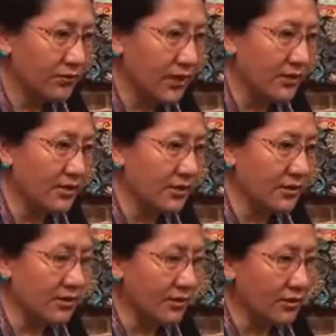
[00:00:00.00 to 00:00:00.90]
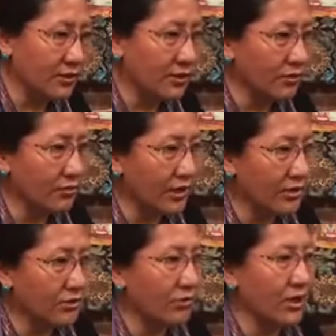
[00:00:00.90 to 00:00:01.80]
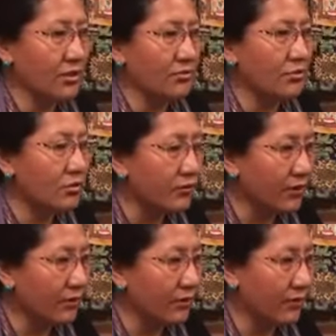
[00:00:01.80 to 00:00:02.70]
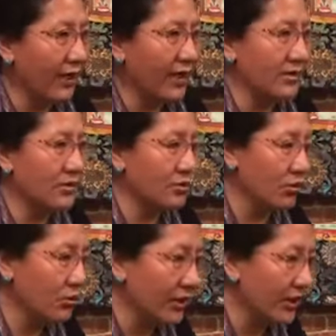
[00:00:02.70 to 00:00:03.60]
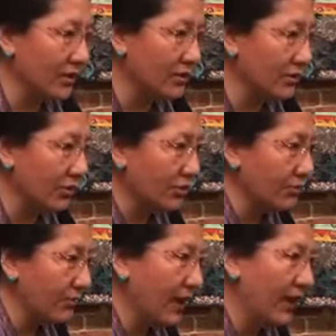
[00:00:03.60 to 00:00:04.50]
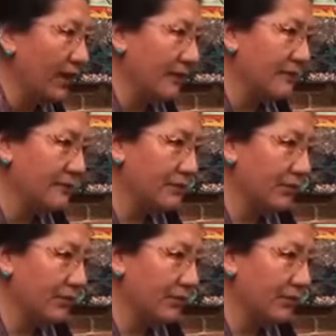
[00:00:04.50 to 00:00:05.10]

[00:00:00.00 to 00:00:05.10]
is this, that the circulation is moving fast, so we get a lot of pain.